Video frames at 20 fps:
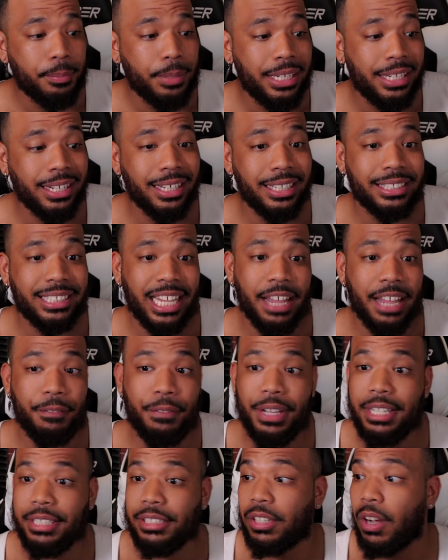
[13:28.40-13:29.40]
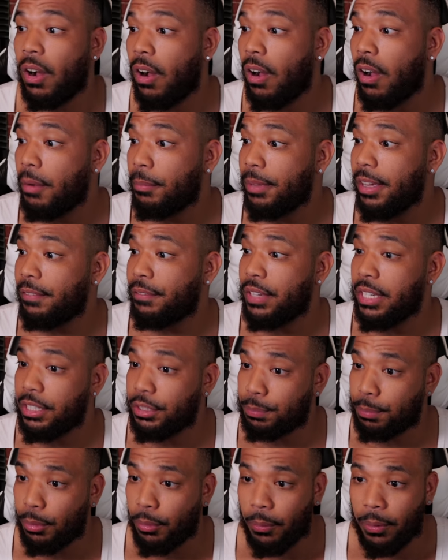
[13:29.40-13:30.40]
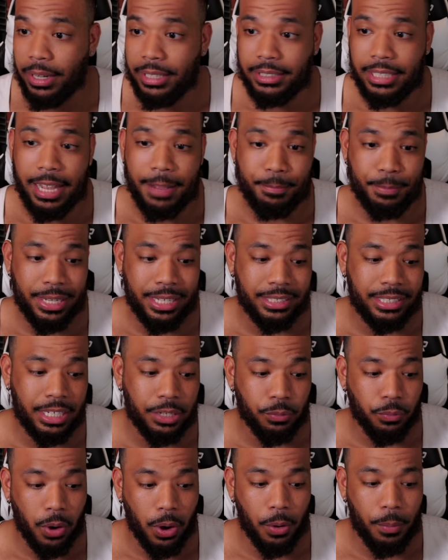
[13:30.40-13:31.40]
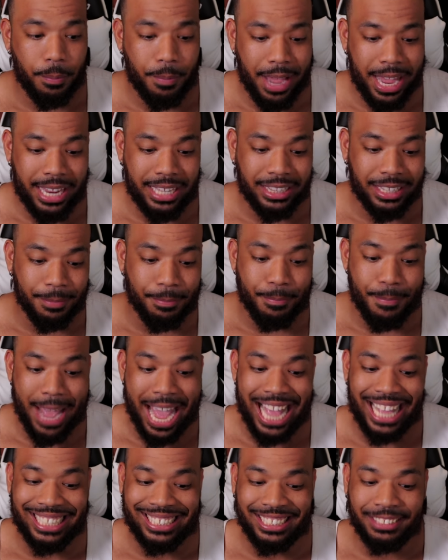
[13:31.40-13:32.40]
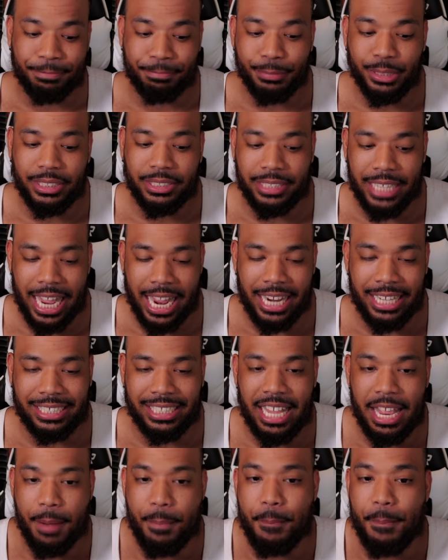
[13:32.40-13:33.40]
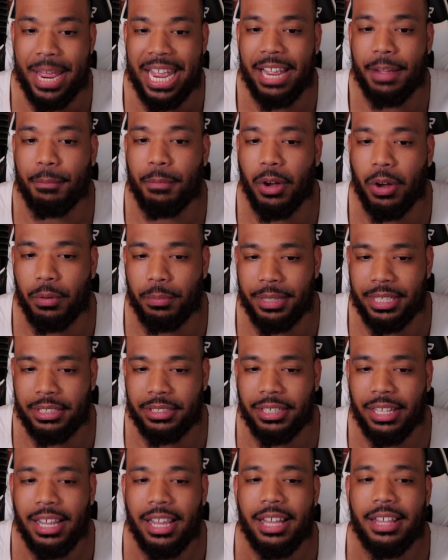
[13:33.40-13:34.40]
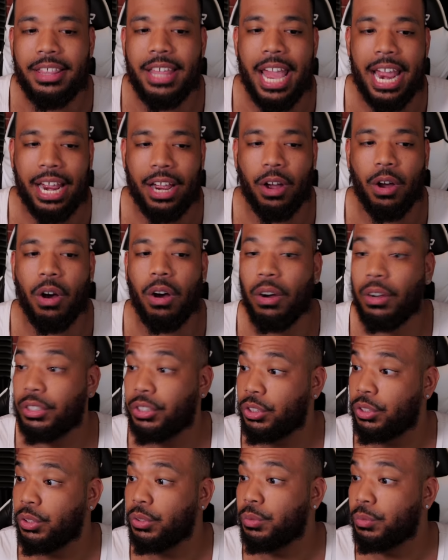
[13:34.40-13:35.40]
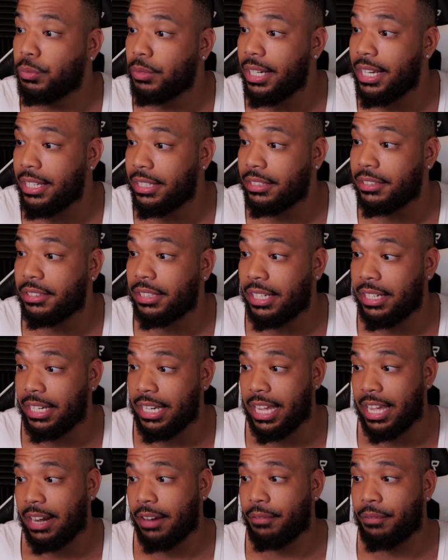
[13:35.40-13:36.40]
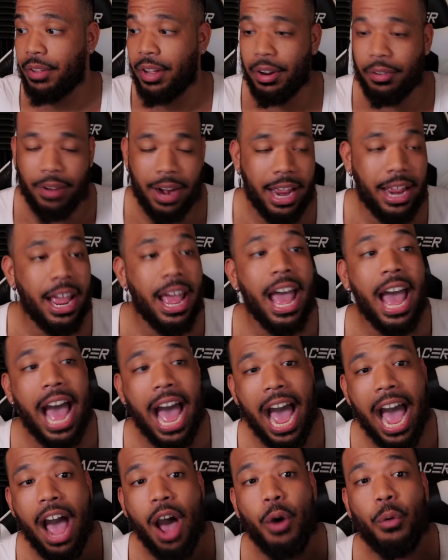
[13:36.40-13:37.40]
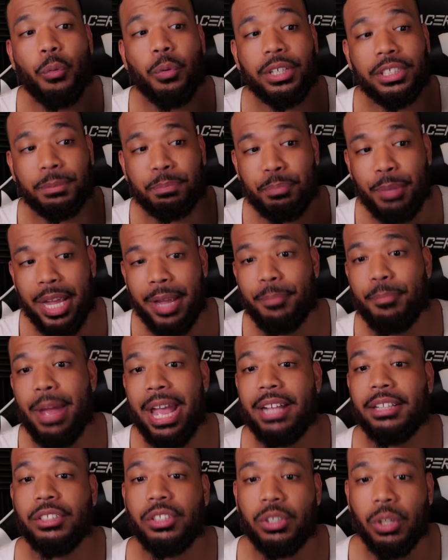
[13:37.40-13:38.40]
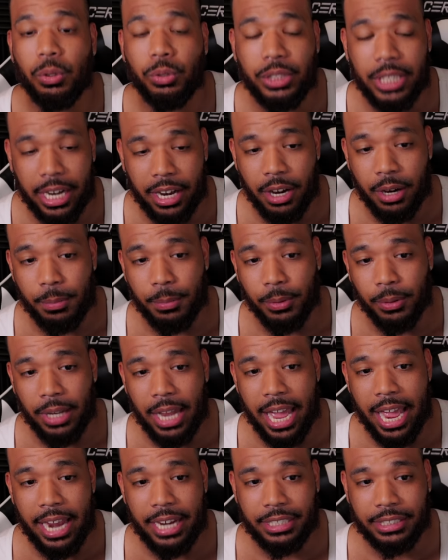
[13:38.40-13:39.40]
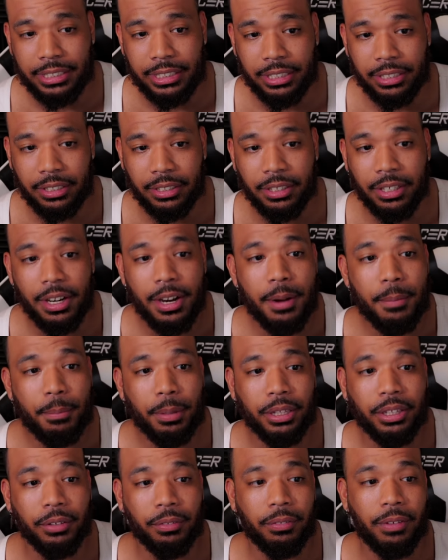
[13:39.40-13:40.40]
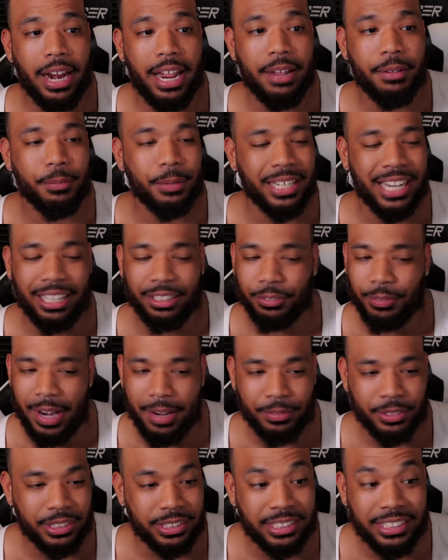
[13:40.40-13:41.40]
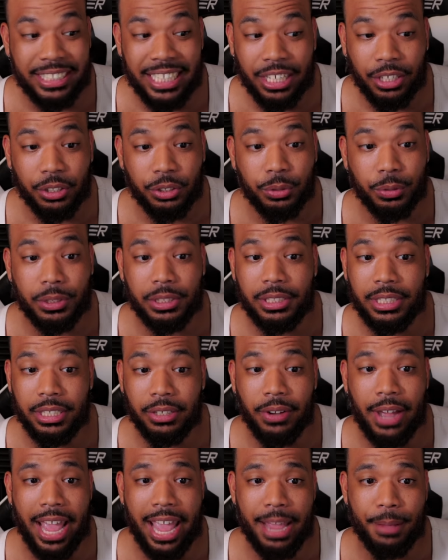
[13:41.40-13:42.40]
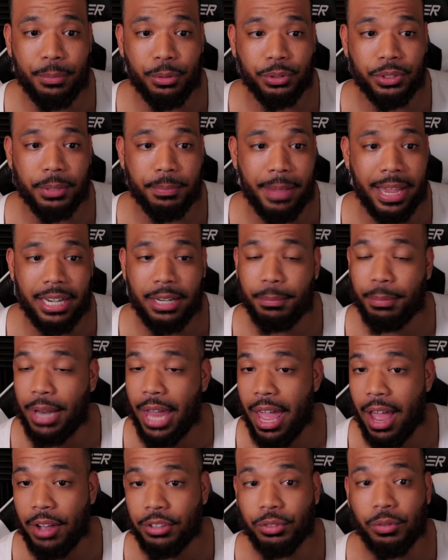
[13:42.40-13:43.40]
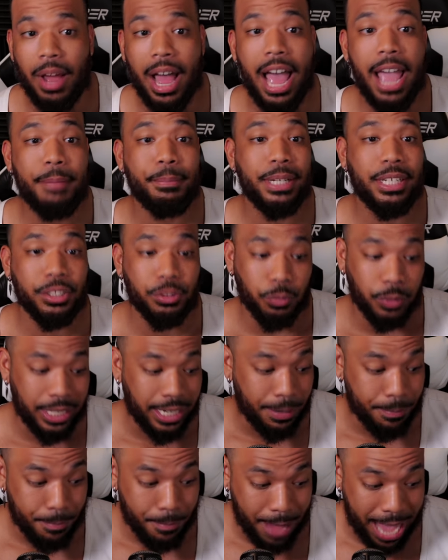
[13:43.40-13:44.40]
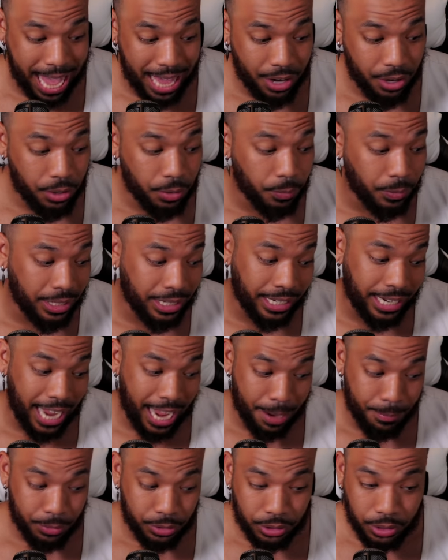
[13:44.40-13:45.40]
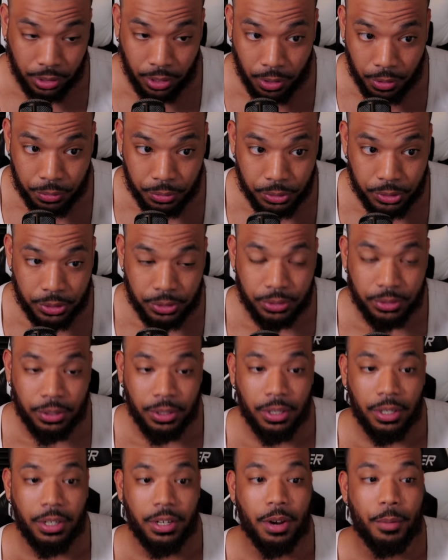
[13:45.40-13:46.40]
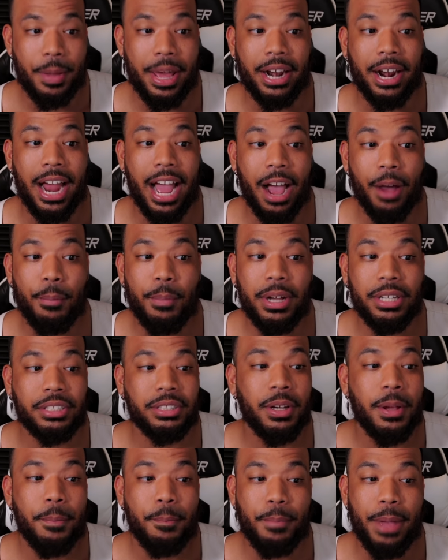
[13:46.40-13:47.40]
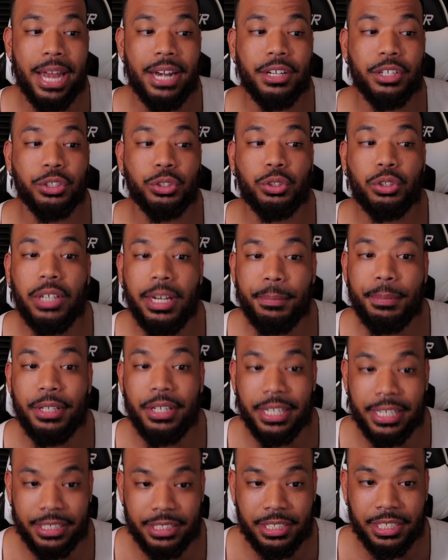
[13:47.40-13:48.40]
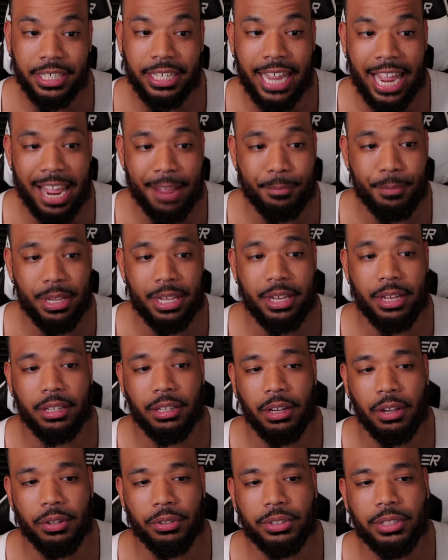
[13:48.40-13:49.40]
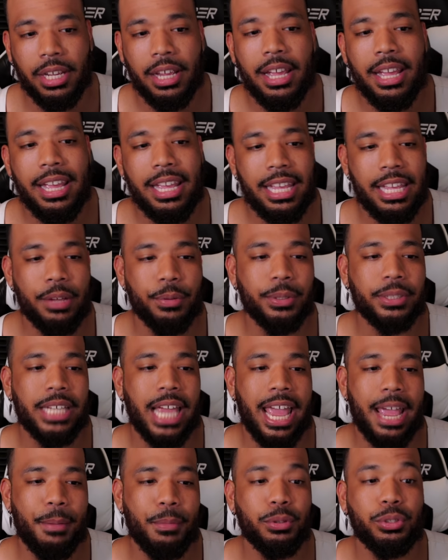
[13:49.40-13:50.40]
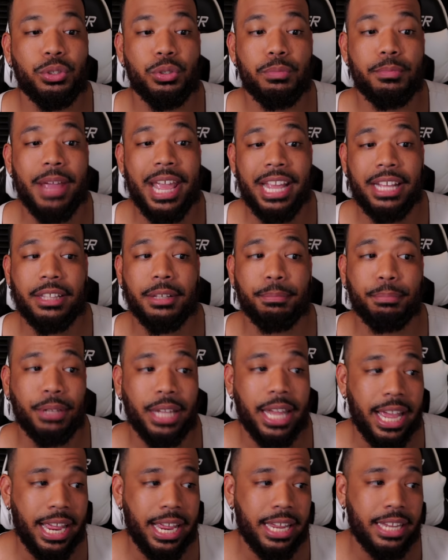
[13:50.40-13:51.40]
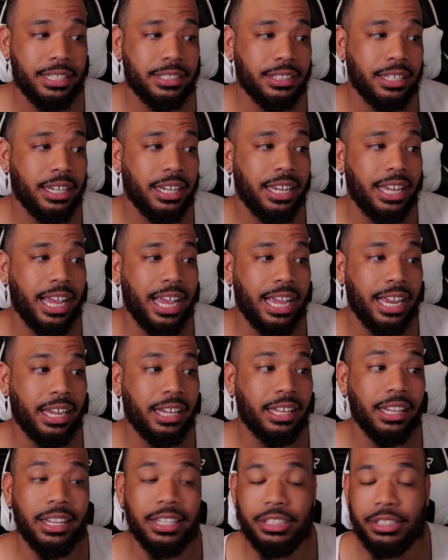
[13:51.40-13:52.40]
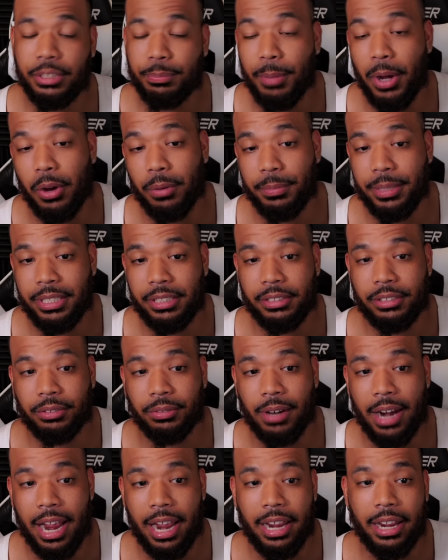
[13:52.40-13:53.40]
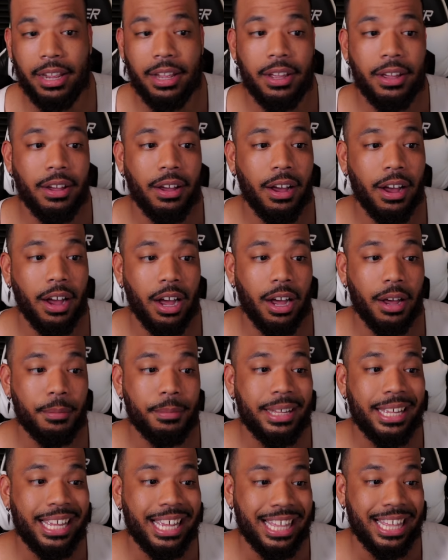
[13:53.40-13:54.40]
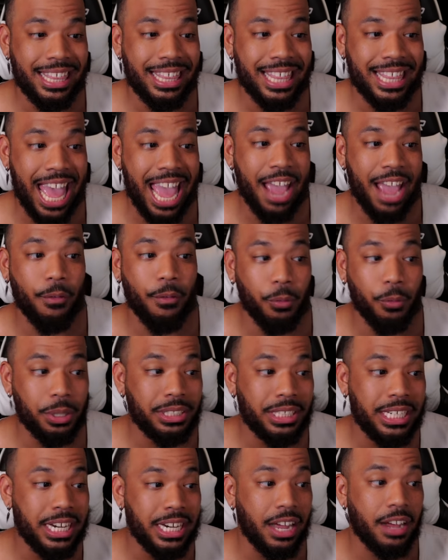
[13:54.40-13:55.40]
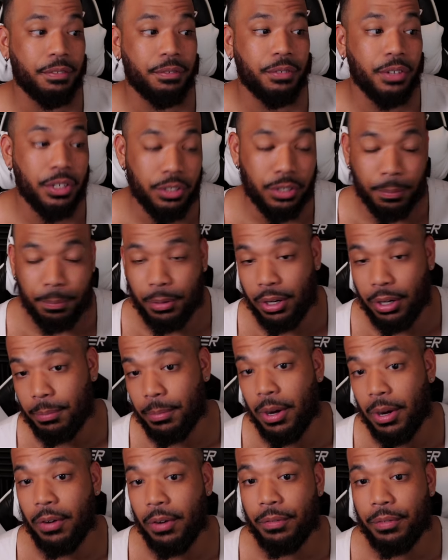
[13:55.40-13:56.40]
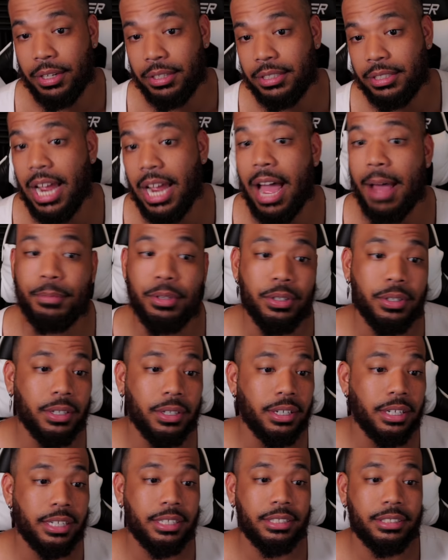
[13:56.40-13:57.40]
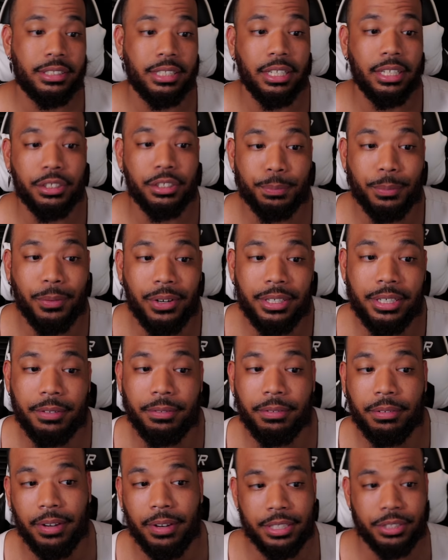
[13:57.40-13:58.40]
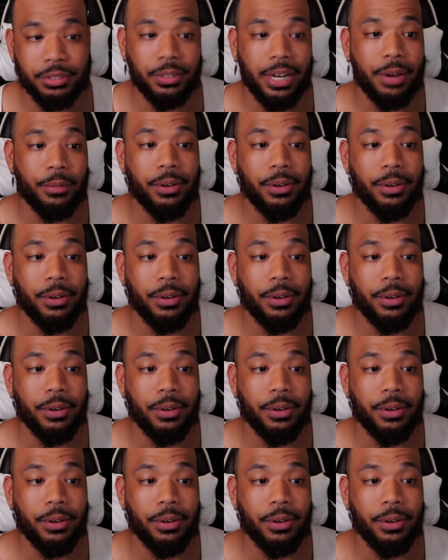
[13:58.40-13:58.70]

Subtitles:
Because if he's calm, if he's poised, that means he won't make the massive mistakes in big moments that cost you wins in the NFL, right? How was Big Ben so terrible last year? But the Steelers were still able to make the playoffs. Why? Because when it mattered, when the game was close, no matter how much Ben contributed to the game being close, he was able to make the plays in clutch moments, right? And that was enough to put them over the top. You could look at the Steelers' point differential.